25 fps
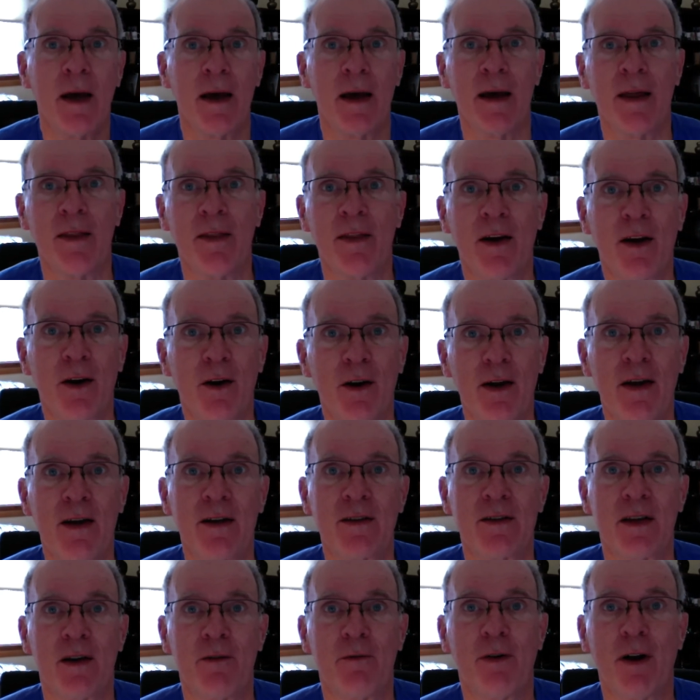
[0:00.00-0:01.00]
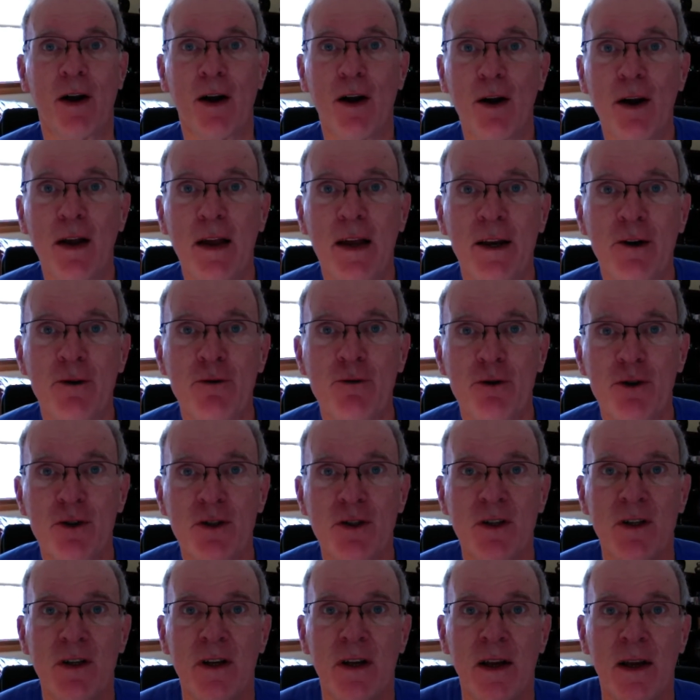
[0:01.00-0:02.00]
And there is a very
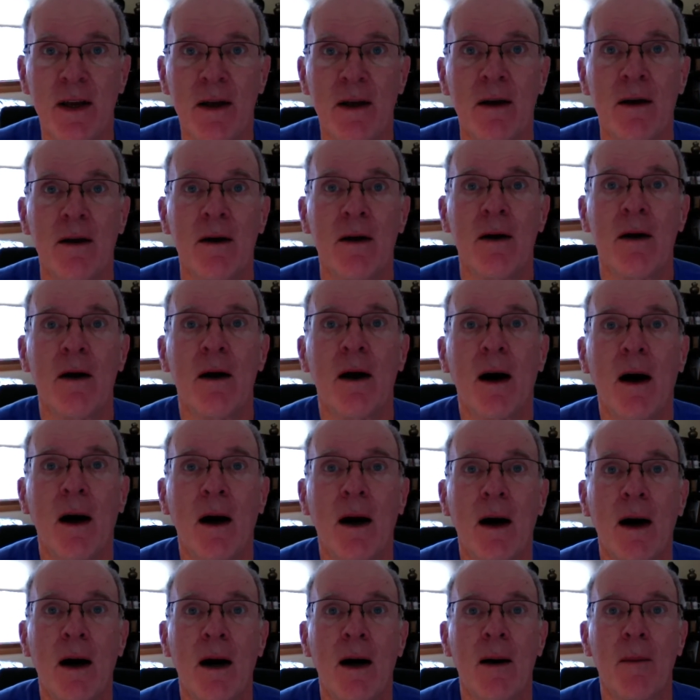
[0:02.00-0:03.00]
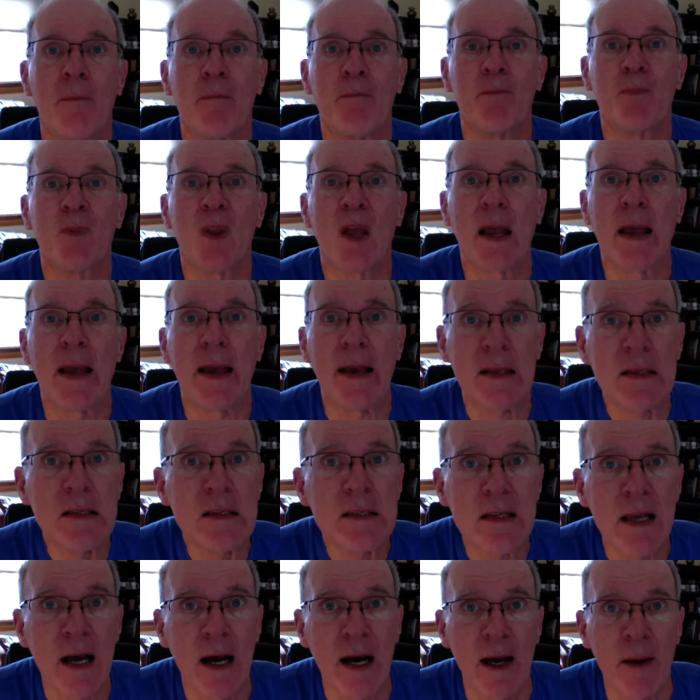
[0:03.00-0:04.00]
interesting uh,
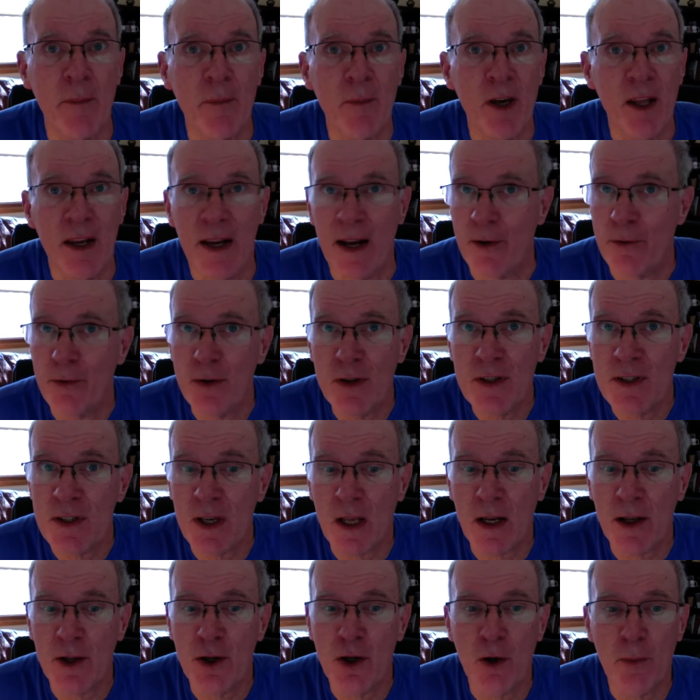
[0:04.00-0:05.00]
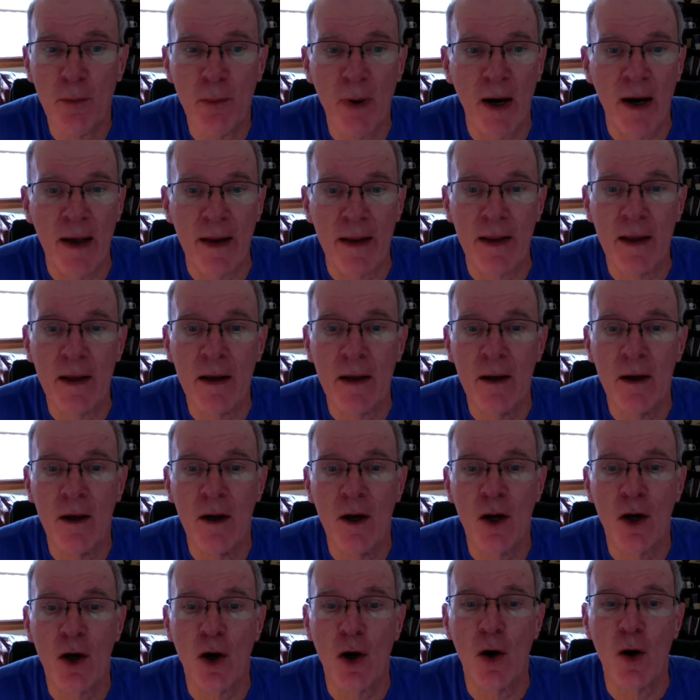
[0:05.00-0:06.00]
enzyme in every cell in your body
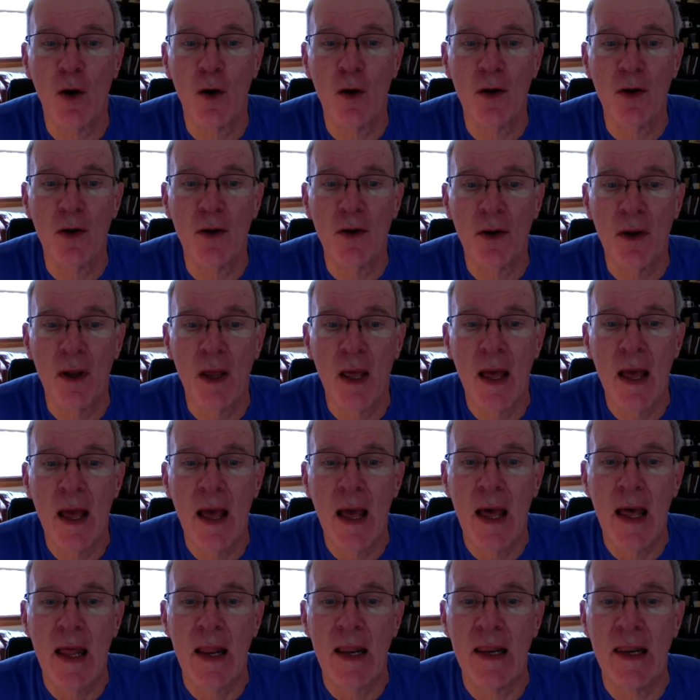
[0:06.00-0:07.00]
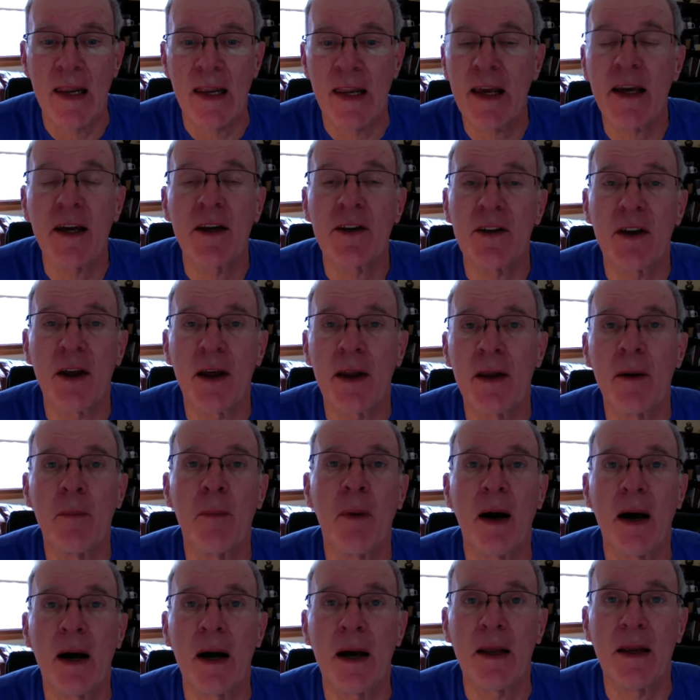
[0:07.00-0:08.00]
called
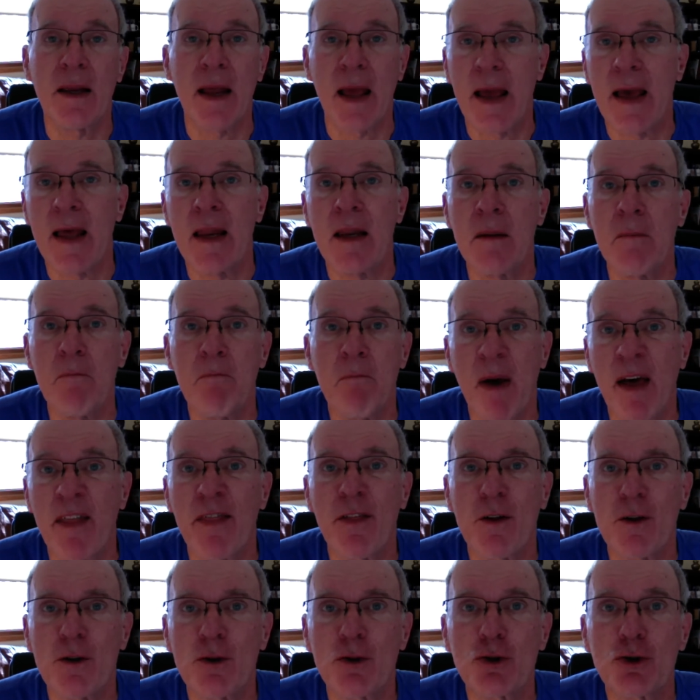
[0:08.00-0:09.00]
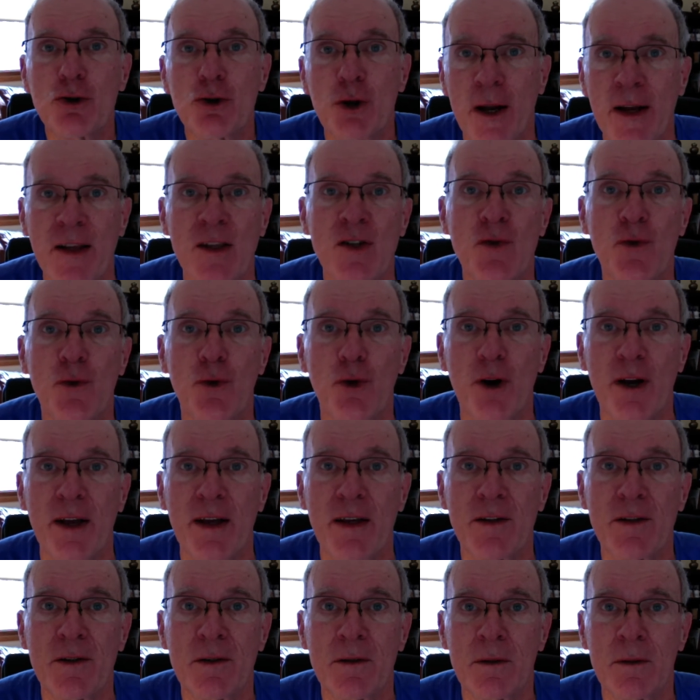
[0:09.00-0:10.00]
nicotinamide
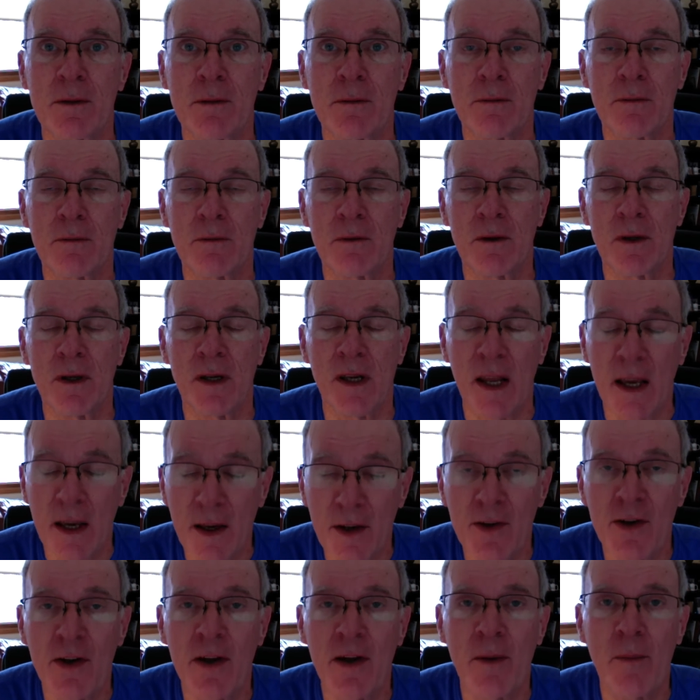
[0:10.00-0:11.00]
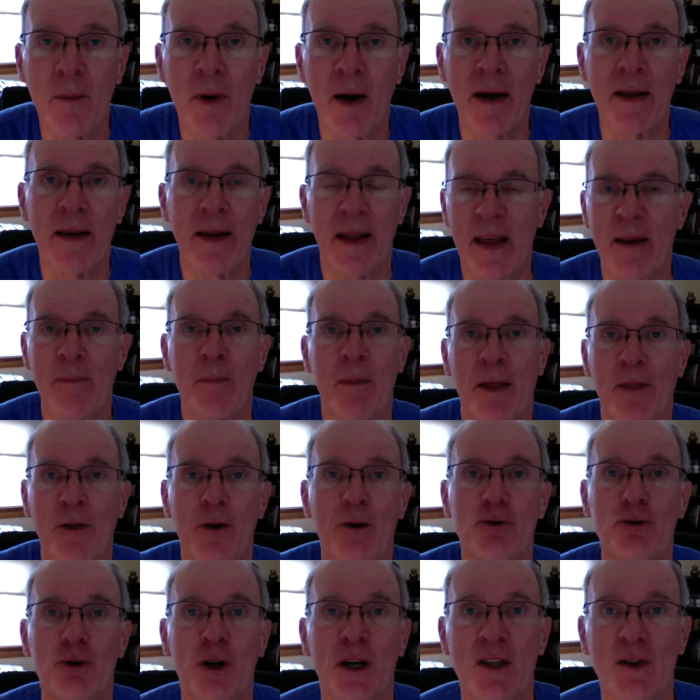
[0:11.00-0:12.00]
N-methyltransferase. Nicotinamide
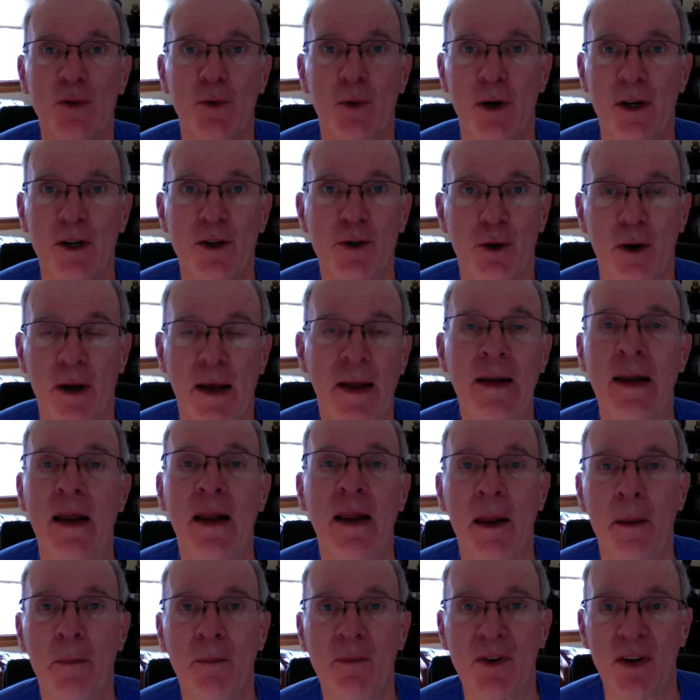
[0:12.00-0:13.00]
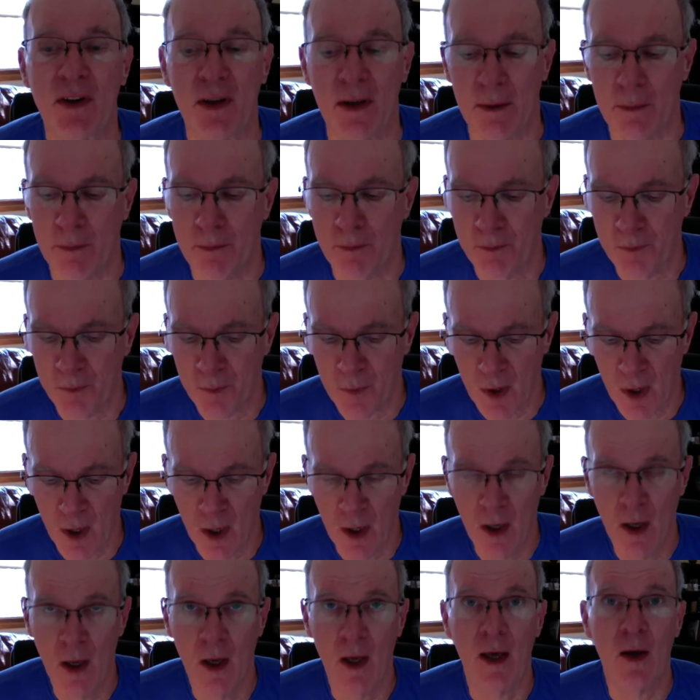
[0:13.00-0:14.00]
N-methyltransferase, or NNMT.
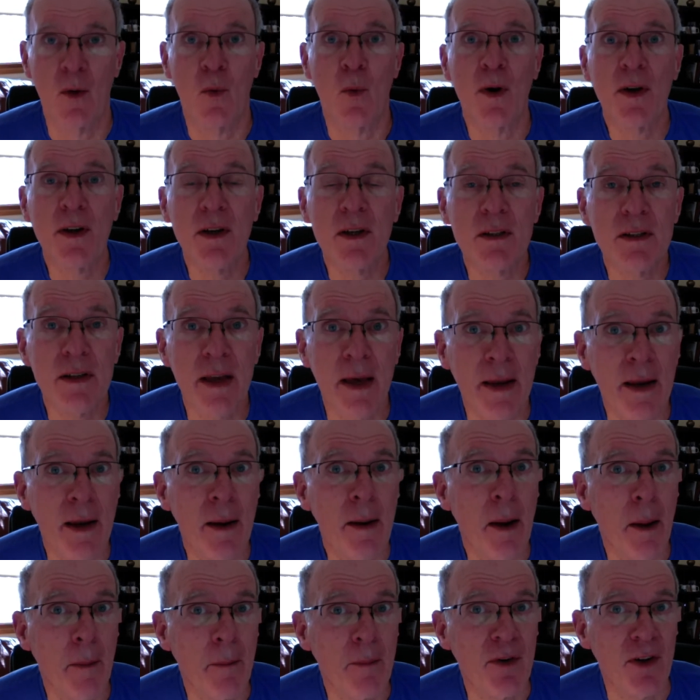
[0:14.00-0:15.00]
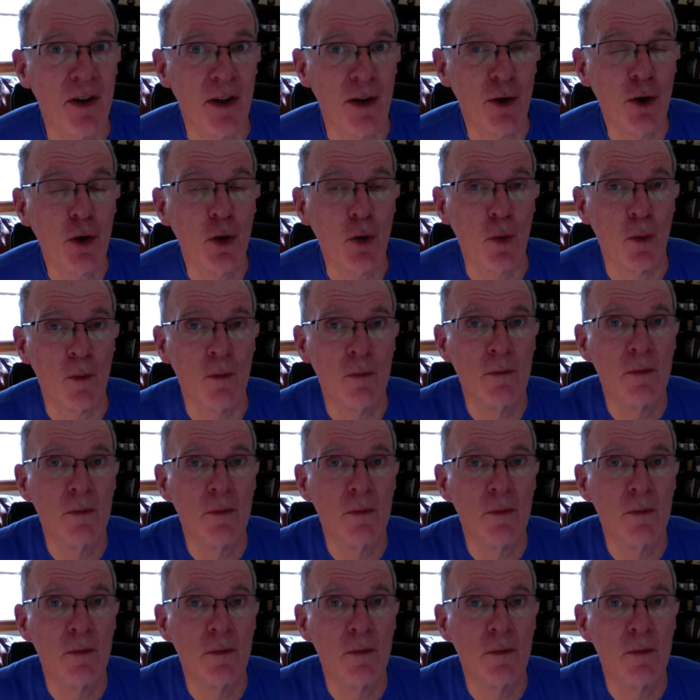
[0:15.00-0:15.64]
And what does NNMT do?